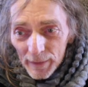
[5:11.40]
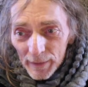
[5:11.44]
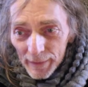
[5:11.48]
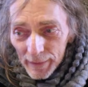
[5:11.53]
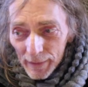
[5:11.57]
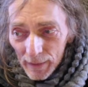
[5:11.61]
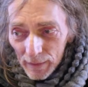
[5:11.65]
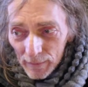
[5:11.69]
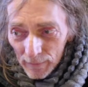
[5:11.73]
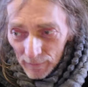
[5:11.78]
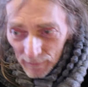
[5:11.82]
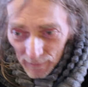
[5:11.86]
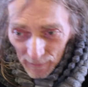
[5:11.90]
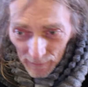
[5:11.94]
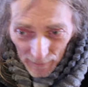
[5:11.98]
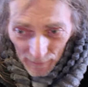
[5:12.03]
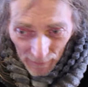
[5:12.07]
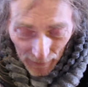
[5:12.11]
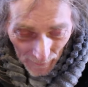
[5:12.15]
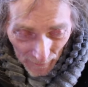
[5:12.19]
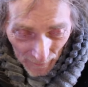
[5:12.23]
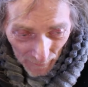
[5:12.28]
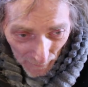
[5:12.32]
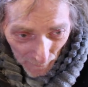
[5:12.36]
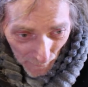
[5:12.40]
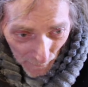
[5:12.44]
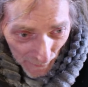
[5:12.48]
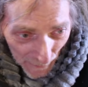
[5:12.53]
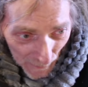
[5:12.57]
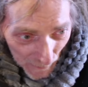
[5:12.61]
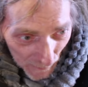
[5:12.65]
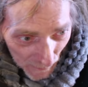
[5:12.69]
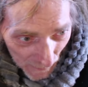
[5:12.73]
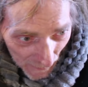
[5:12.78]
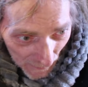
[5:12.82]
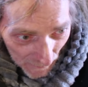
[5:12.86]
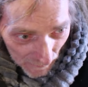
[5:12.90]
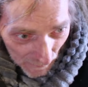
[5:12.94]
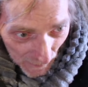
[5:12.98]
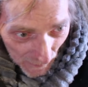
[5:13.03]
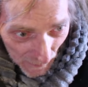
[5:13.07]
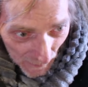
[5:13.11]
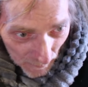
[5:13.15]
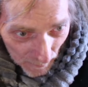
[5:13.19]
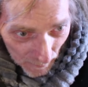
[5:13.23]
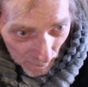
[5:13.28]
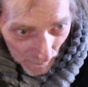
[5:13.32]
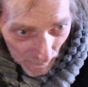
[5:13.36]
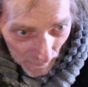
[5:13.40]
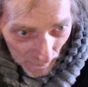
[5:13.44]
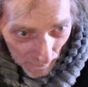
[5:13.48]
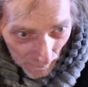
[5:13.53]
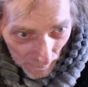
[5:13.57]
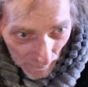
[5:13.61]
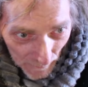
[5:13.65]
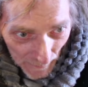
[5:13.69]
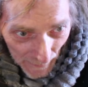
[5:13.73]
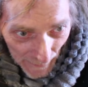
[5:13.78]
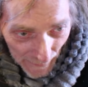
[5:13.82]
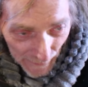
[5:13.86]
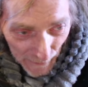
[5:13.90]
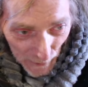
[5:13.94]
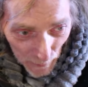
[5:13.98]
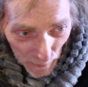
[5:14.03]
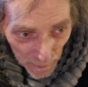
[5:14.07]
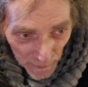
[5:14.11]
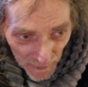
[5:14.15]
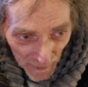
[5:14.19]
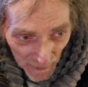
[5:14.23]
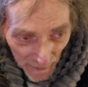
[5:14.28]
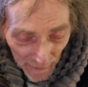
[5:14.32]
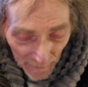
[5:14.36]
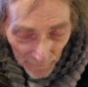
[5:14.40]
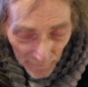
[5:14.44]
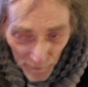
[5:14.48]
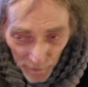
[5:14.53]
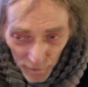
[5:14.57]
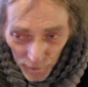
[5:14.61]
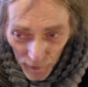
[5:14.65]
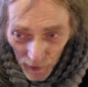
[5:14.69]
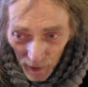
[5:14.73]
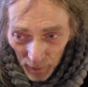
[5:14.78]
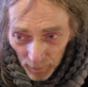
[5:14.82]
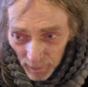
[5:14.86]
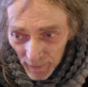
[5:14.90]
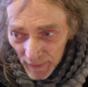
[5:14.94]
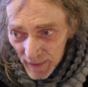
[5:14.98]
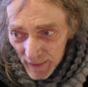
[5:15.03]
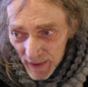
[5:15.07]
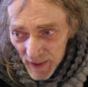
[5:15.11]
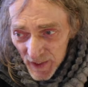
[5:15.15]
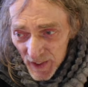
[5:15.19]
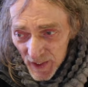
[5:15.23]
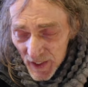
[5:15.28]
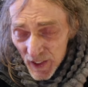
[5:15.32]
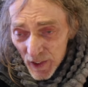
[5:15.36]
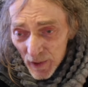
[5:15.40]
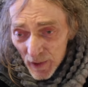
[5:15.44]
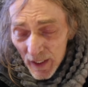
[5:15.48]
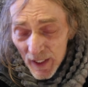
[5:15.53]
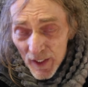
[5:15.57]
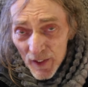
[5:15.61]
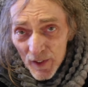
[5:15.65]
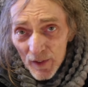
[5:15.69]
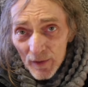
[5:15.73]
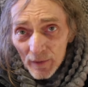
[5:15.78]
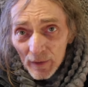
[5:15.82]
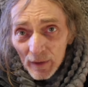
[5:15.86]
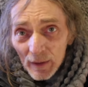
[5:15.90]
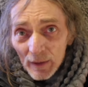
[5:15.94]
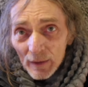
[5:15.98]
You know, we all have our hiccups. I never thought I'd be in this situation.